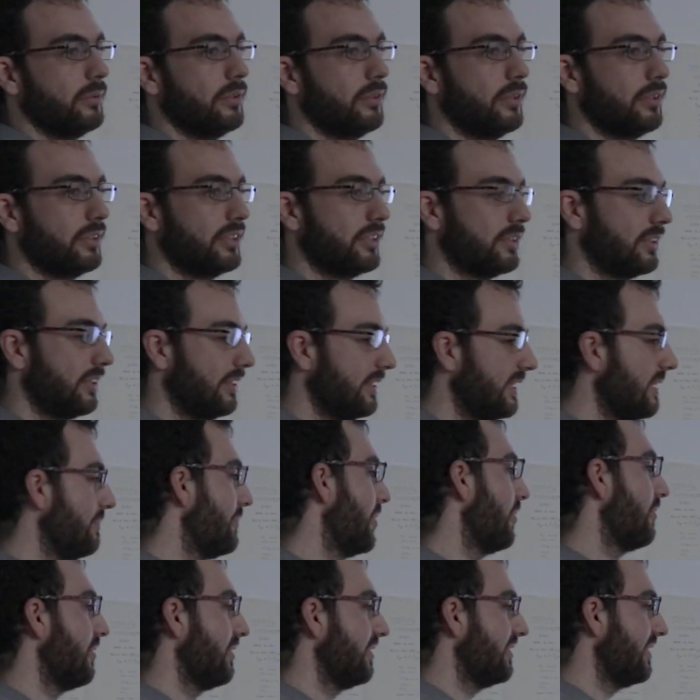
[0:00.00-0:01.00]
towards
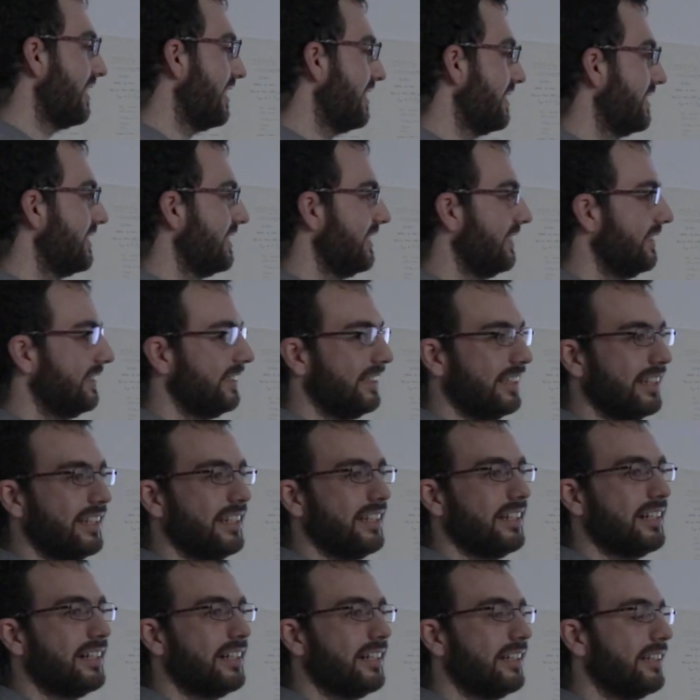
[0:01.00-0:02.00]
democratizing
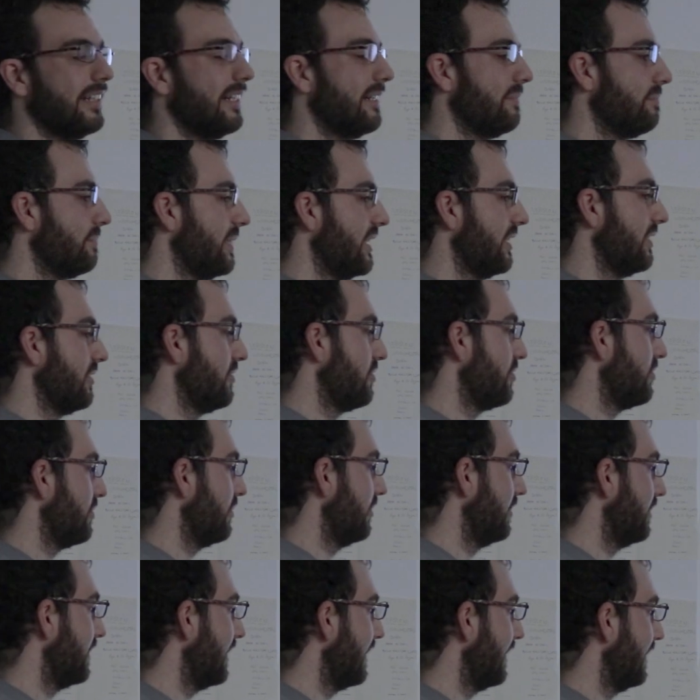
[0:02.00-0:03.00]
AI and making
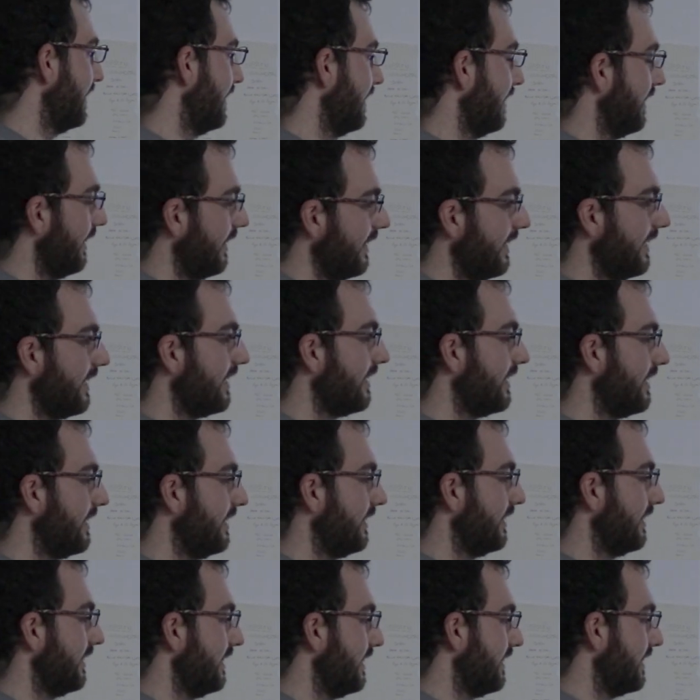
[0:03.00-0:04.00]
sure that
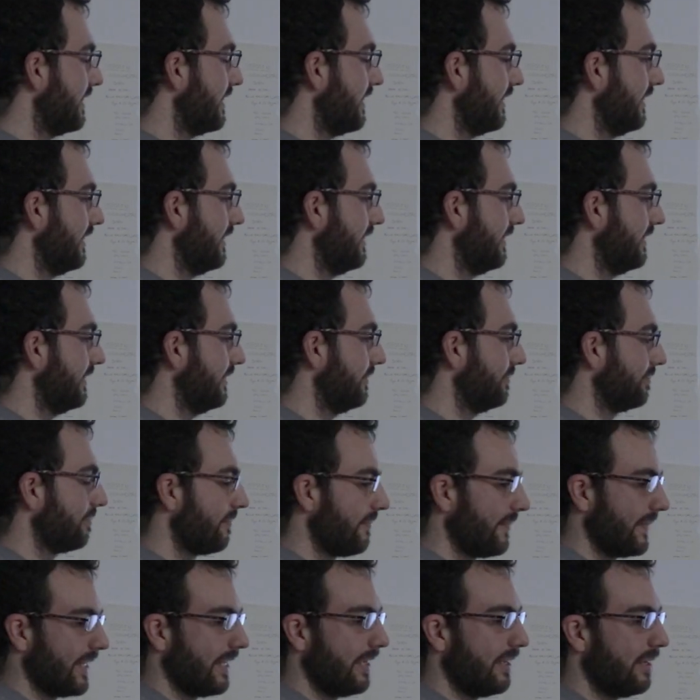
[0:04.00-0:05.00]
AI is
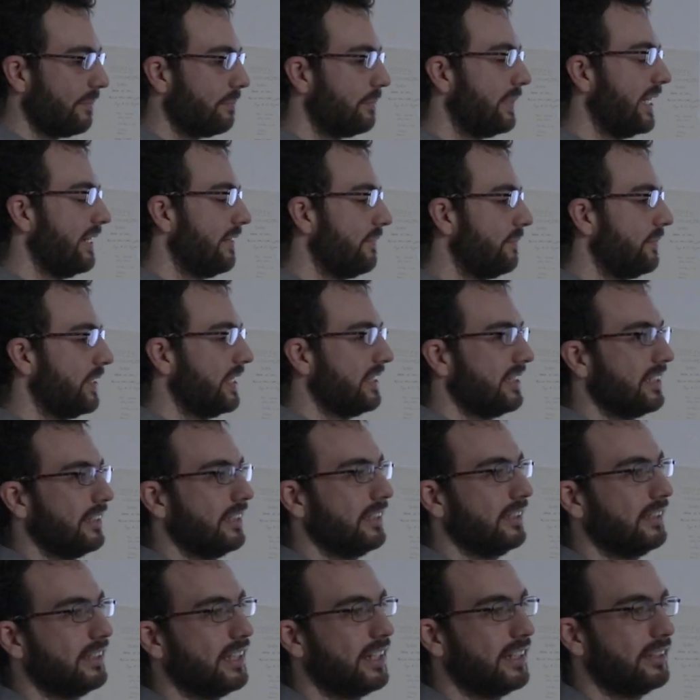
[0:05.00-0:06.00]

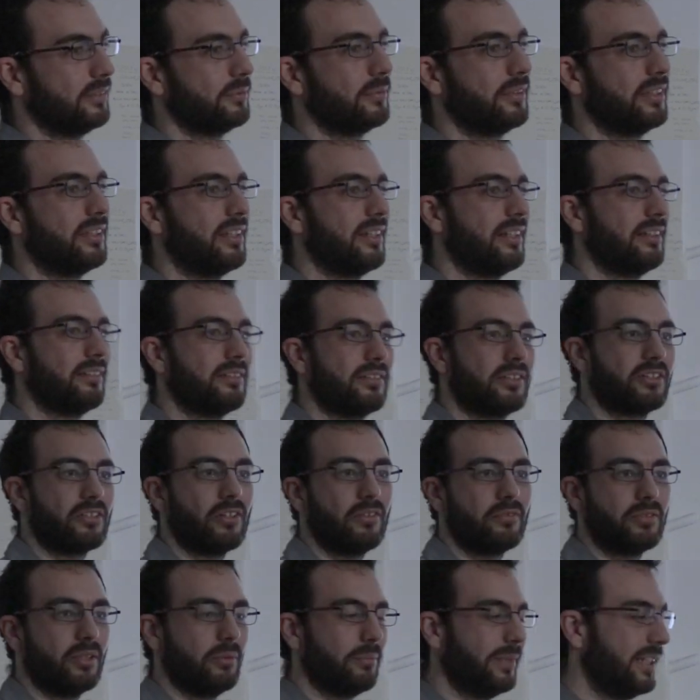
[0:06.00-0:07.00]
beneficially aligned with the
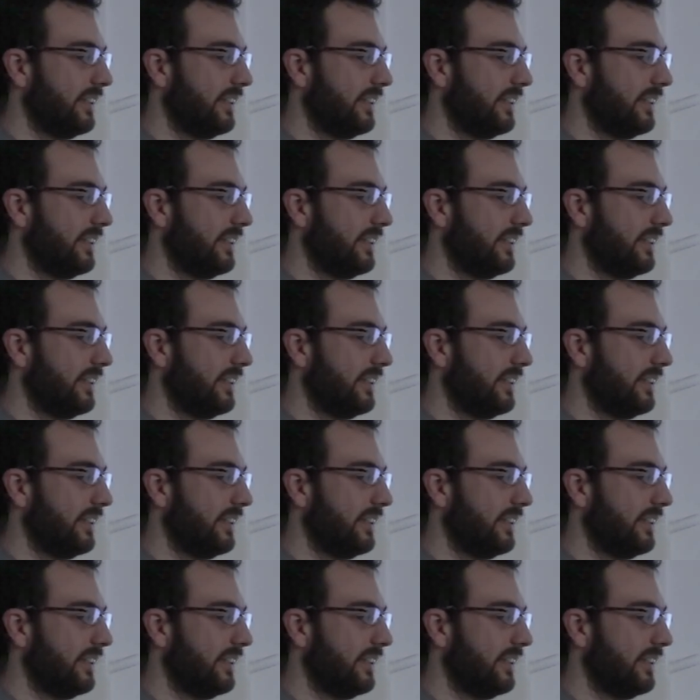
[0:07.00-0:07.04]
interests of